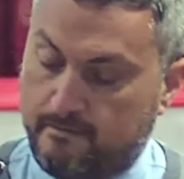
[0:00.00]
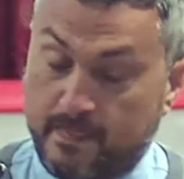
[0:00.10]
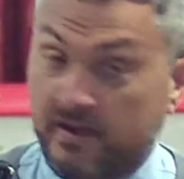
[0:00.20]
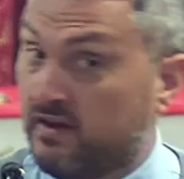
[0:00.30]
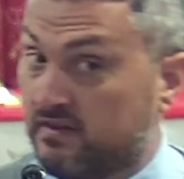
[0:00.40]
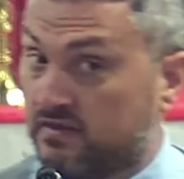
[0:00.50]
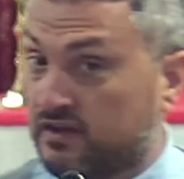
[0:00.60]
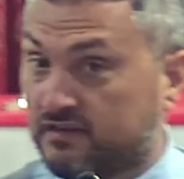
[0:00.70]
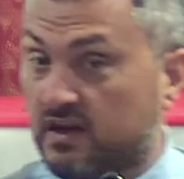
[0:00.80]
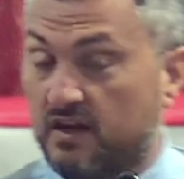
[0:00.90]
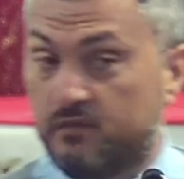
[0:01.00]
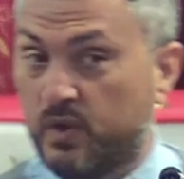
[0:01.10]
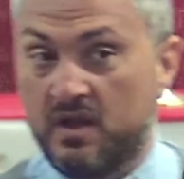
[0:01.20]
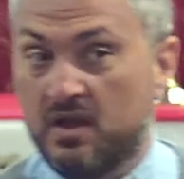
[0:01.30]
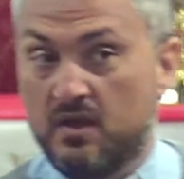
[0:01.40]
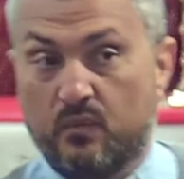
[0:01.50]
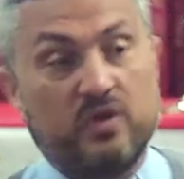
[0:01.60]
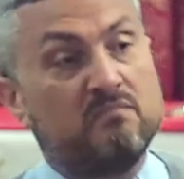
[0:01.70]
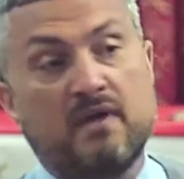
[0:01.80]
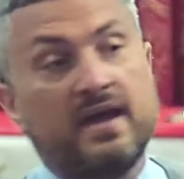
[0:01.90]
And in this life, we,
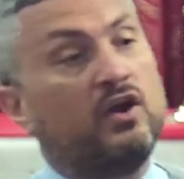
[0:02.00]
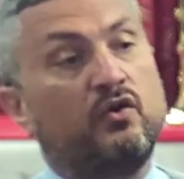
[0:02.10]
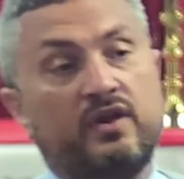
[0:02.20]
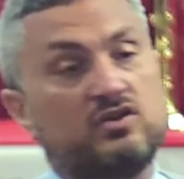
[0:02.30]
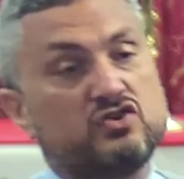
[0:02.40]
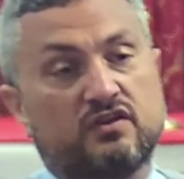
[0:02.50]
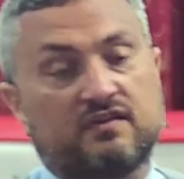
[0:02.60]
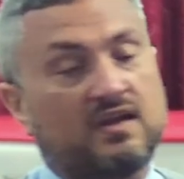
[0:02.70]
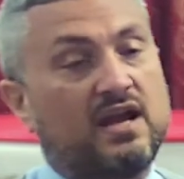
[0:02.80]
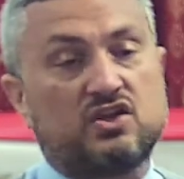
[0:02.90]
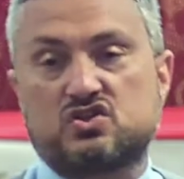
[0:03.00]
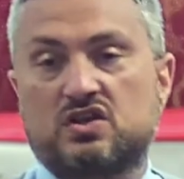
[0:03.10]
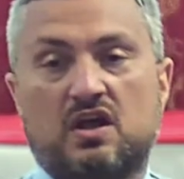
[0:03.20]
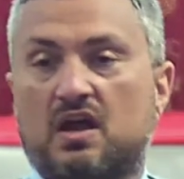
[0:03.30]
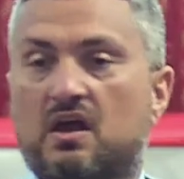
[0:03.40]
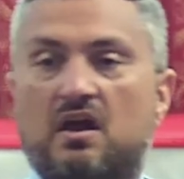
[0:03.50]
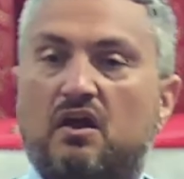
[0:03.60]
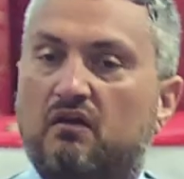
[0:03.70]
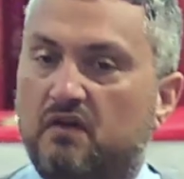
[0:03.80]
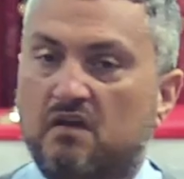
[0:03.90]
we may only just catch a,
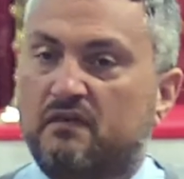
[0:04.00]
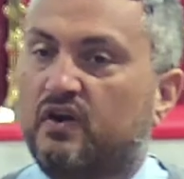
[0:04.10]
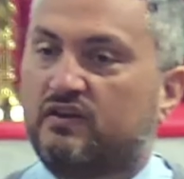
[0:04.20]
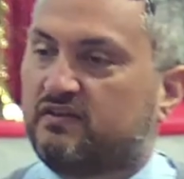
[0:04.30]
a, a very